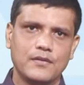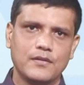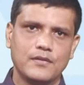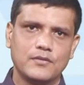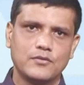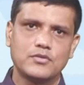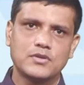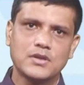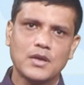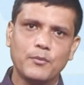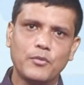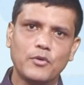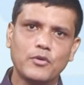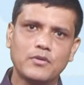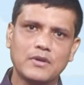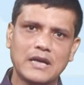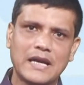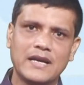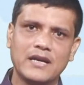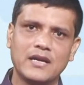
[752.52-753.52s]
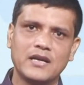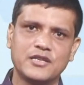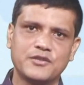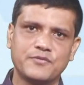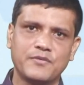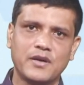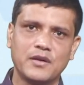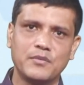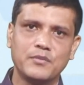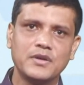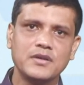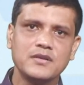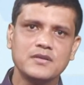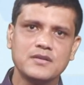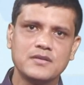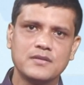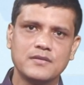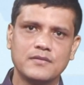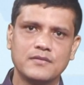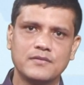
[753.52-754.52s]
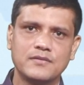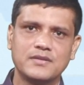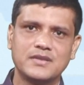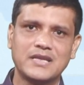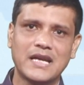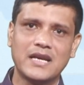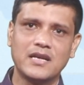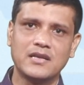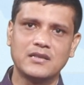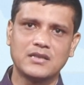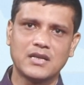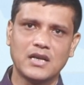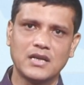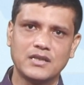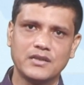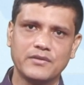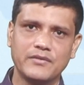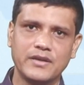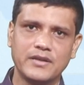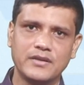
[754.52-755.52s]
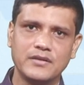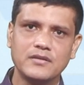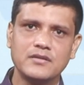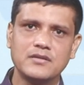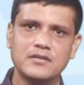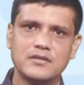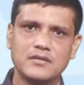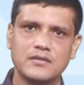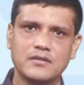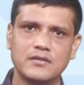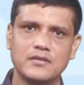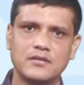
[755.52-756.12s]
To support landless farmers, tenant cultivators,